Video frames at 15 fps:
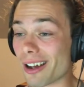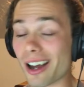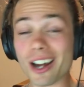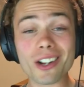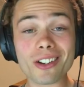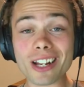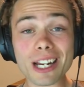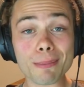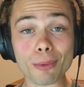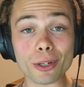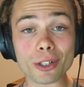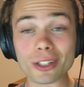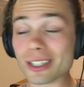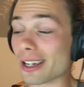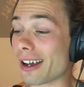I don't need
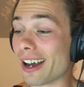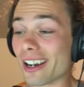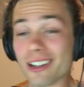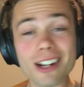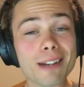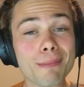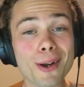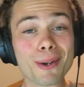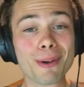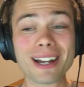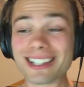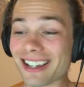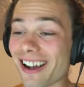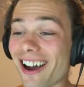bridges, I don't need motorways,